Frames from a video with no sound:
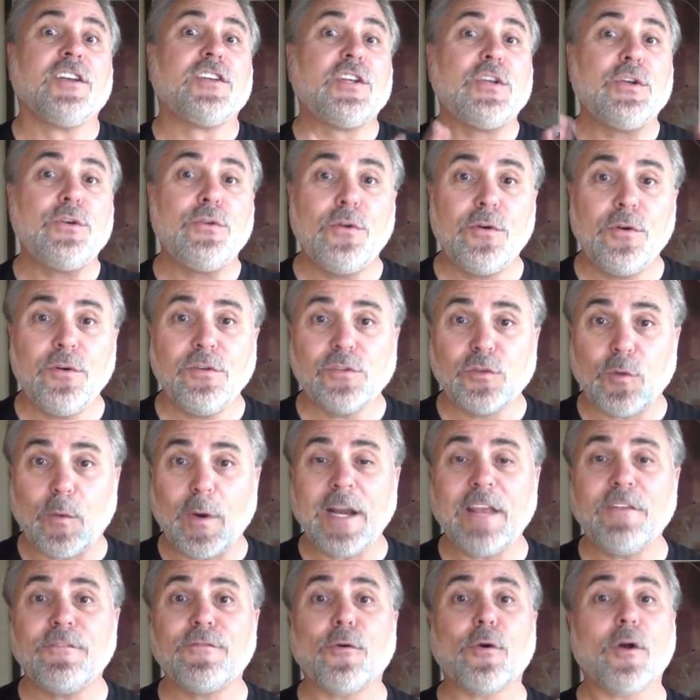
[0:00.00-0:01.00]

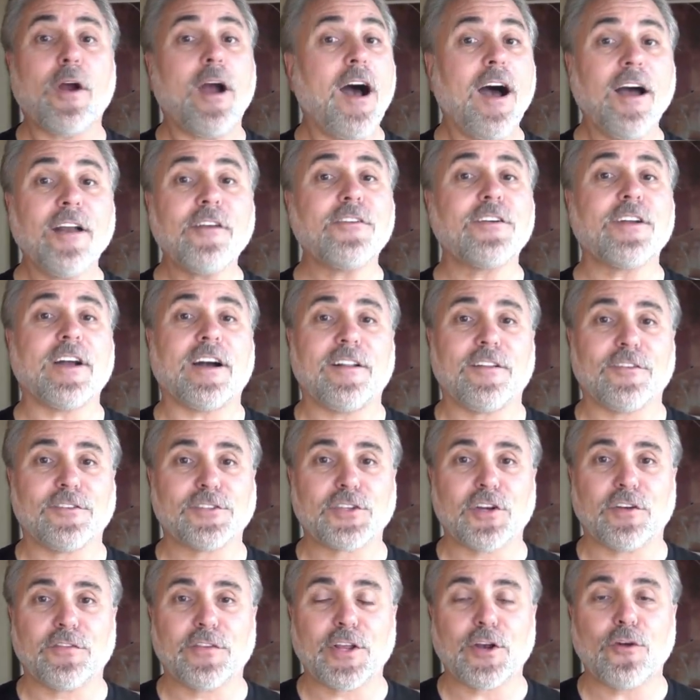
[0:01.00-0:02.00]

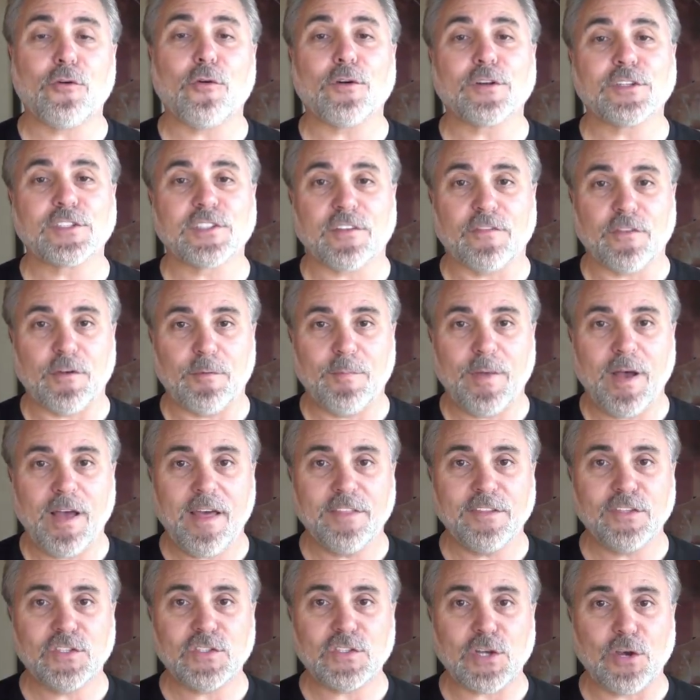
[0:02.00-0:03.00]
$2,400 over the course of a
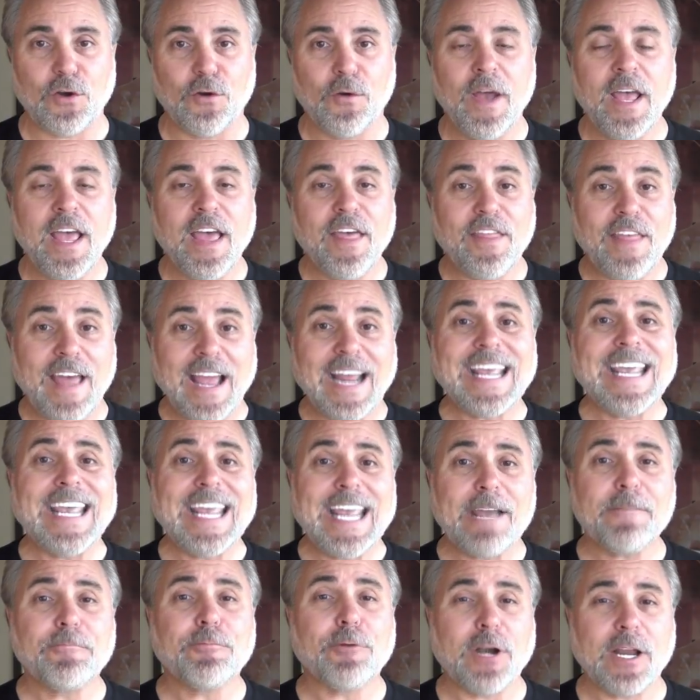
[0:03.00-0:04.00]
month. So that can
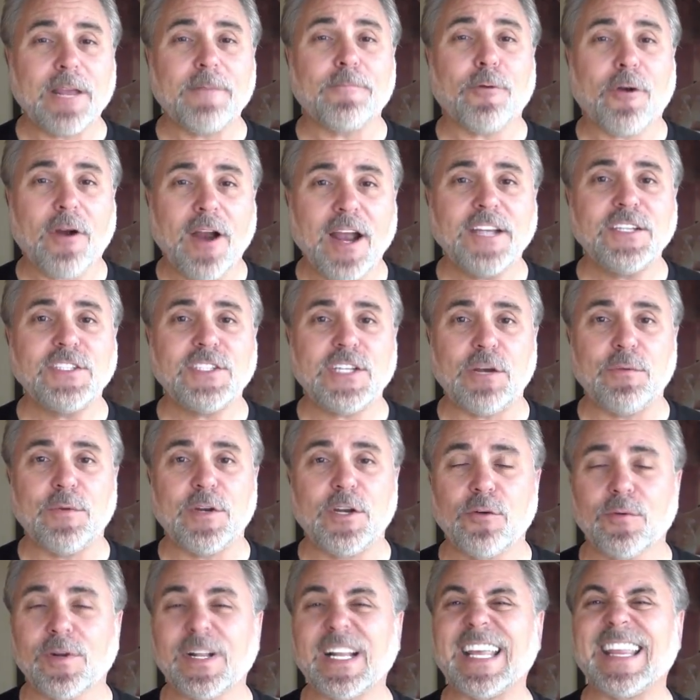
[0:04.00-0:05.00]
get pretty pricey when
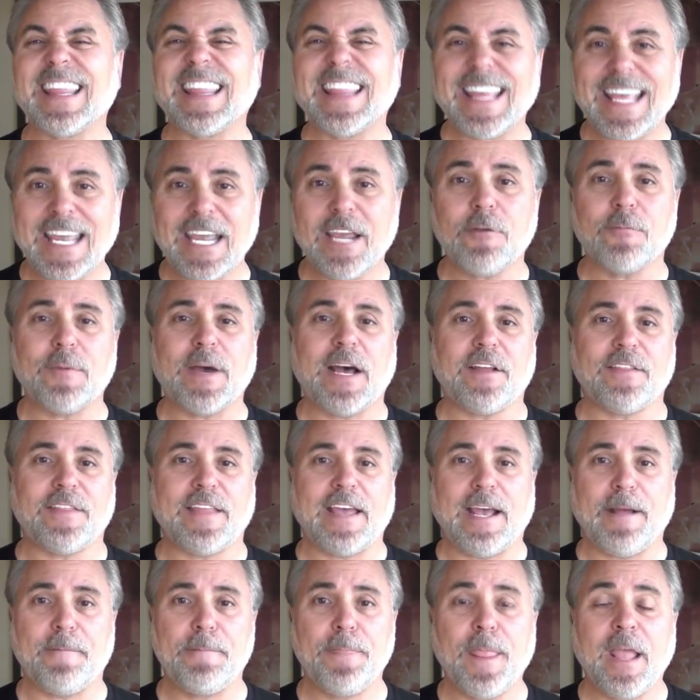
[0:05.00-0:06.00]
you really think about
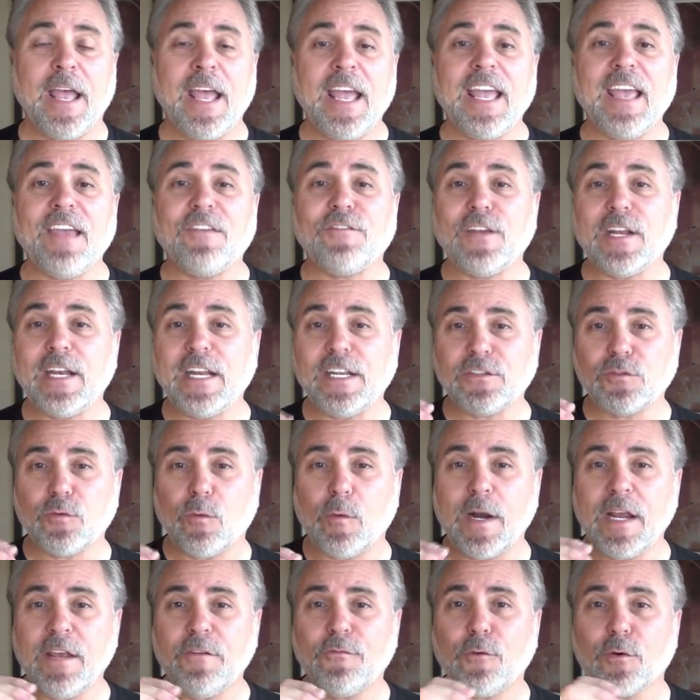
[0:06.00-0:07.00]
that. If you need
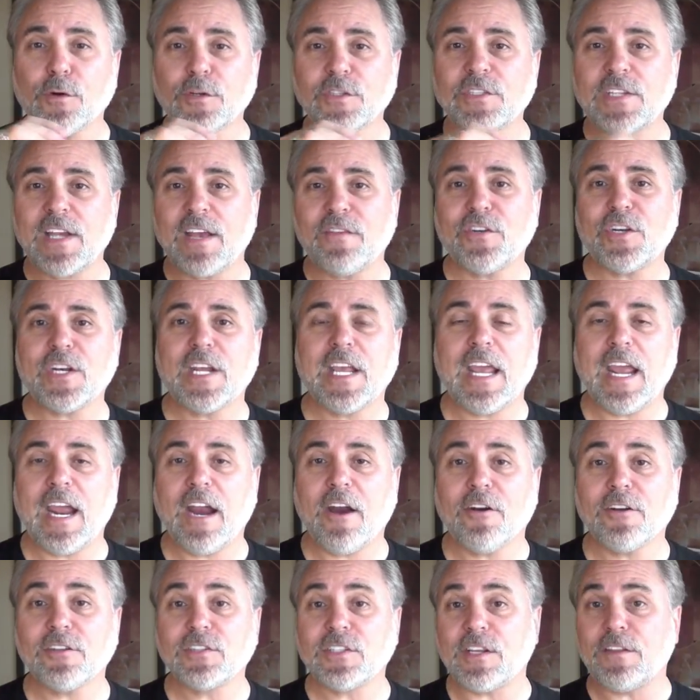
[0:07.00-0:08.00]
24/7
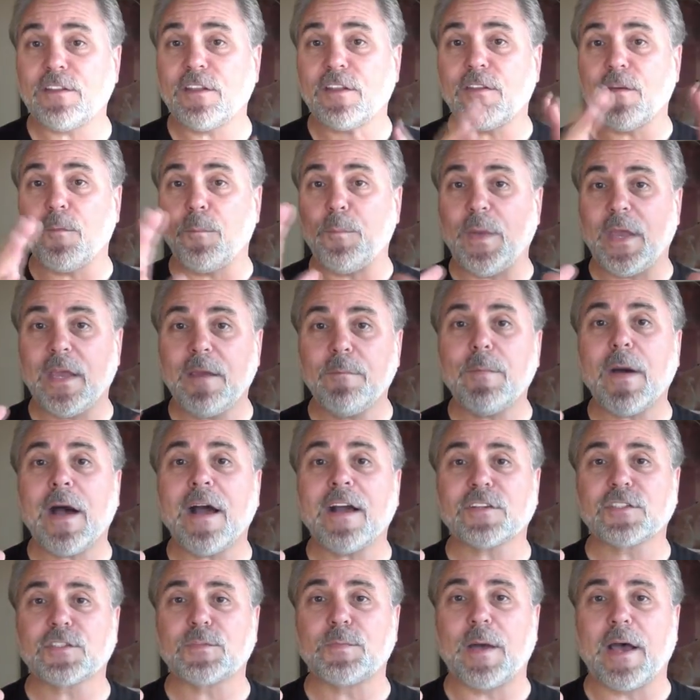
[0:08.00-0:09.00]
care, it's either the big
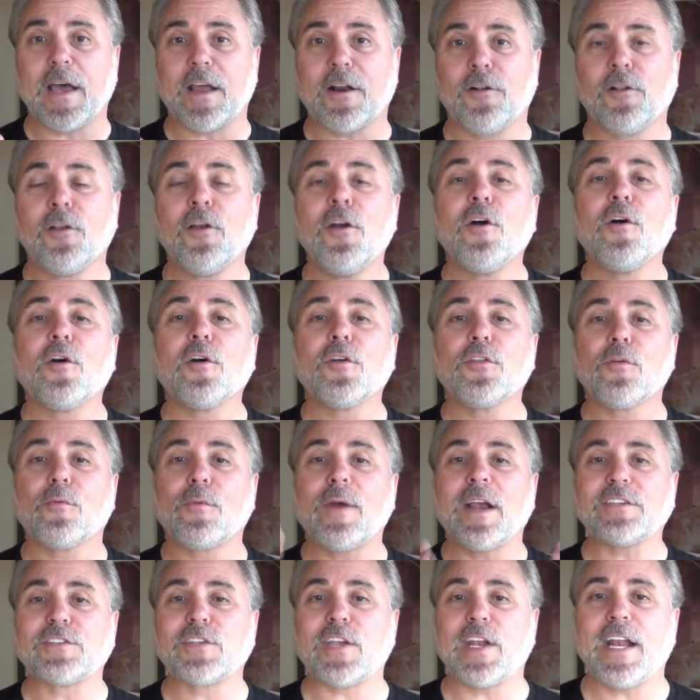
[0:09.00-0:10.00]
box model or the
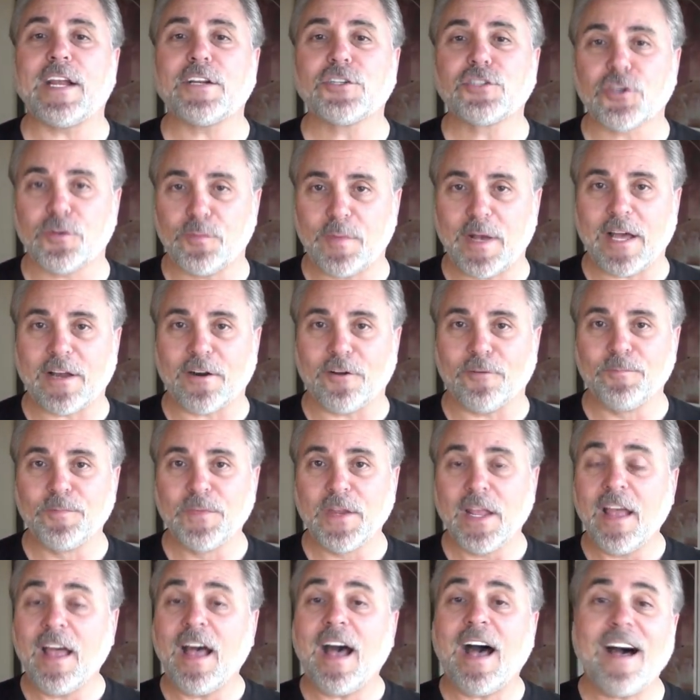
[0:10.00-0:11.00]
residential model.
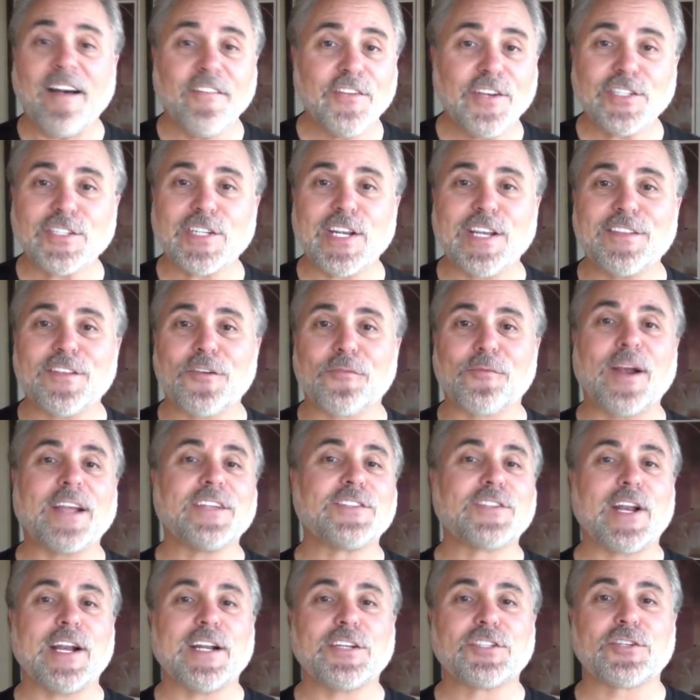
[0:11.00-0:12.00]
Obviously, at the
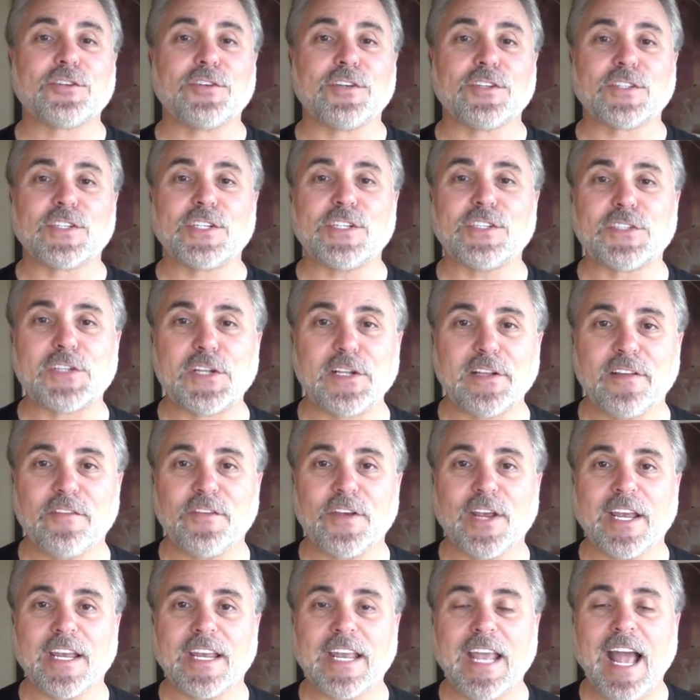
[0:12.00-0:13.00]
Residential Assisted
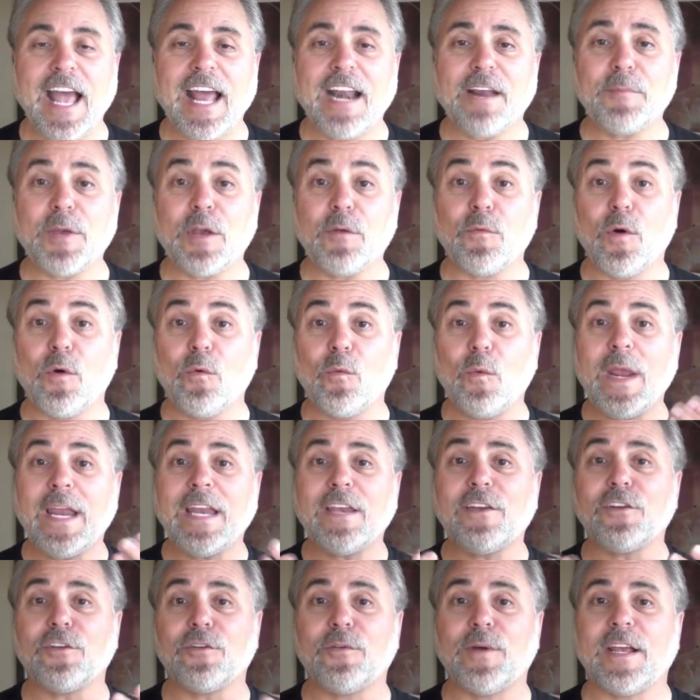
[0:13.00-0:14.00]
Living Academy, what we
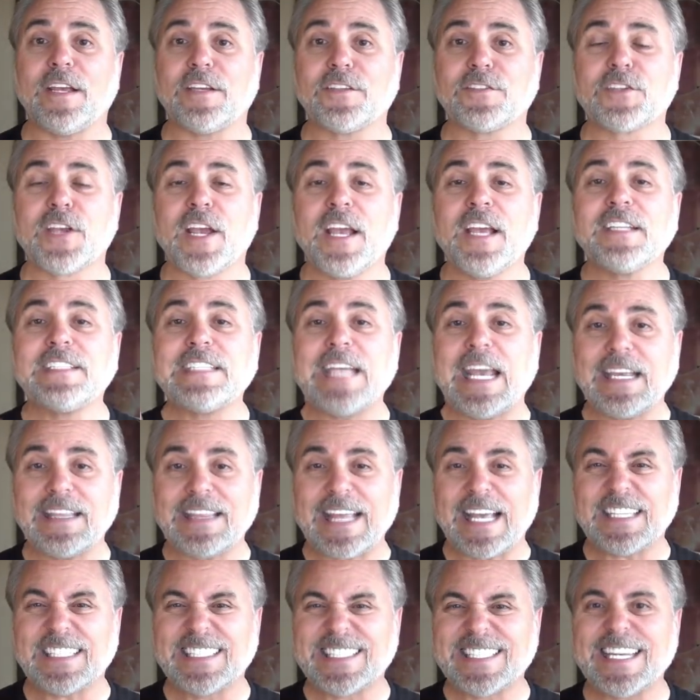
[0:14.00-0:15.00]
do is take
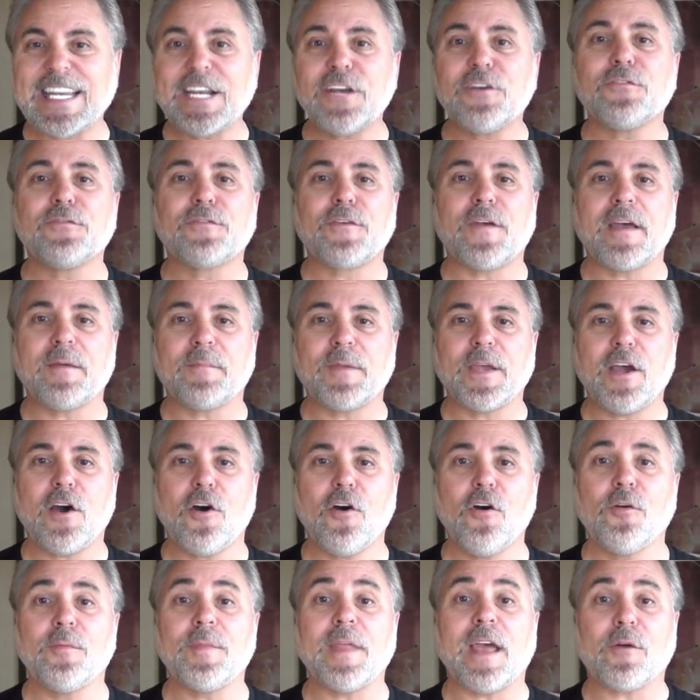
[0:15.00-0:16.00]
that single family
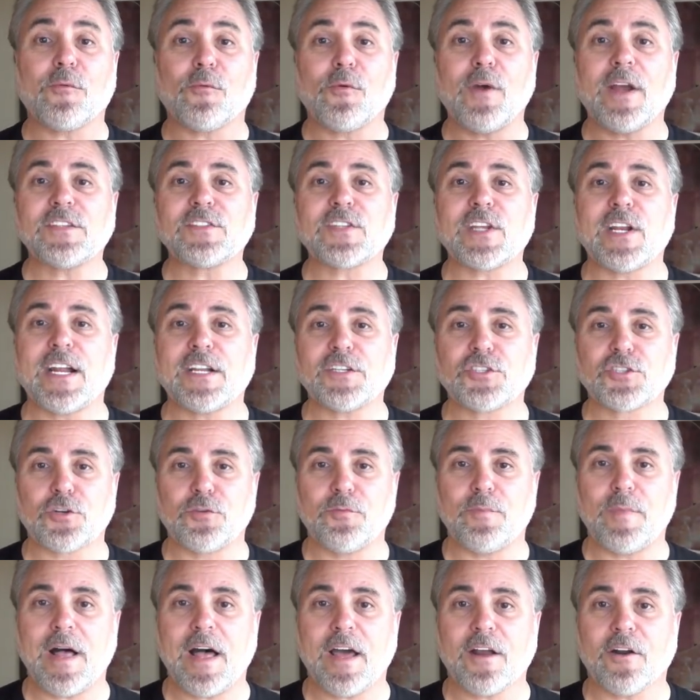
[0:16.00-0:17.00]
home, that residential
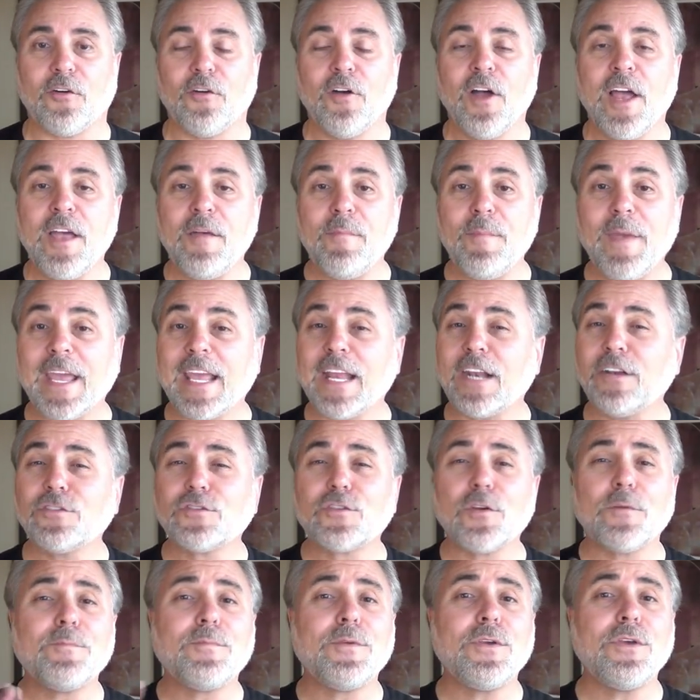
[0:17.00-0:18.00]
model, make it
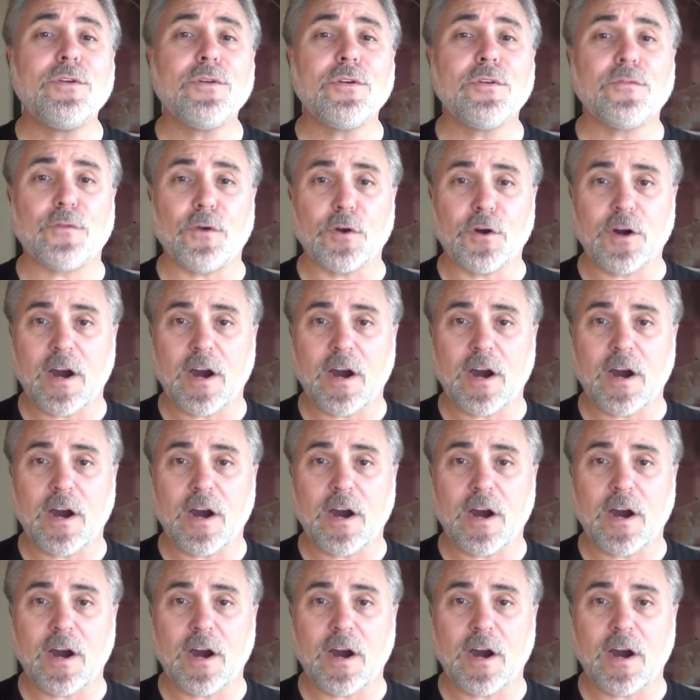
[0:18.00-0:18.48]
into a beautiful,